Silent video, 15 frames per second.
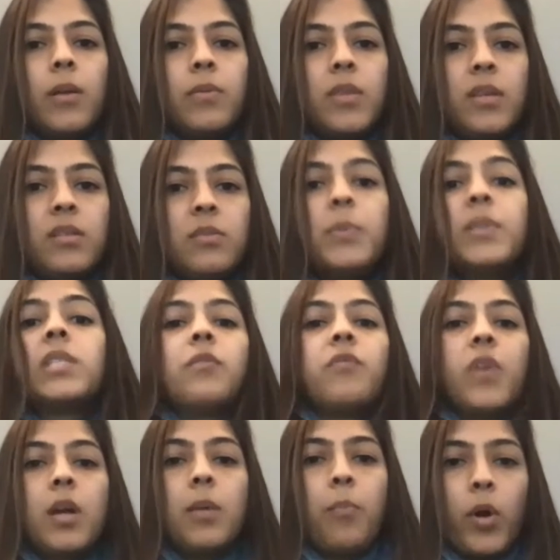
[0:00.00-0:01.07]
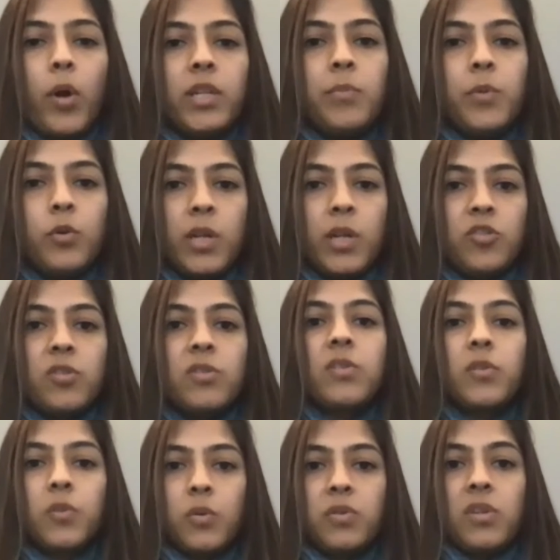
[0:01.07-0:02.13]
these specific point mutations
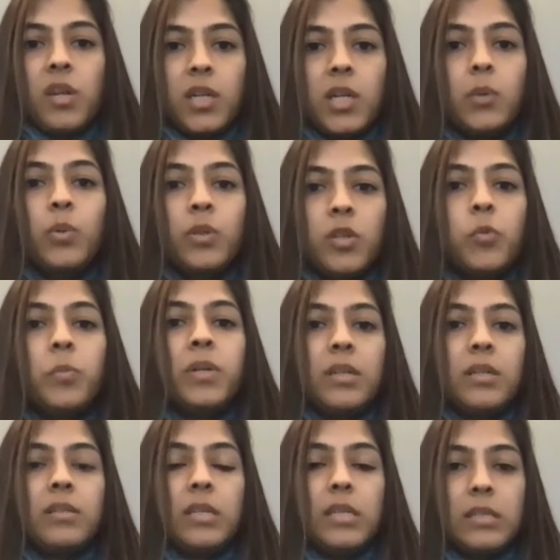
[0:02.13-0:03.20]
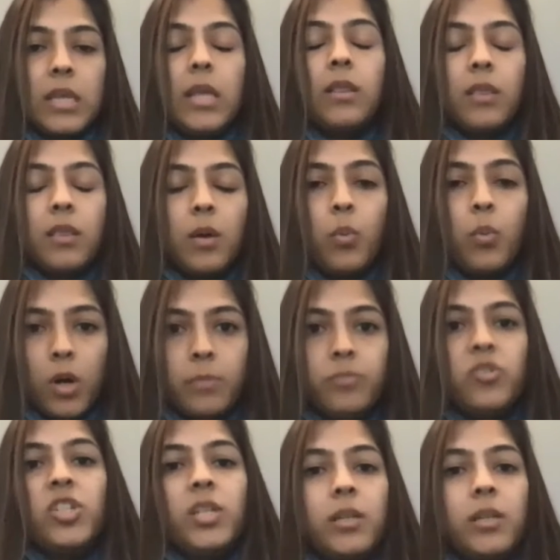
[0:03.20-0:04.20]
associated with human disease in the worm gene.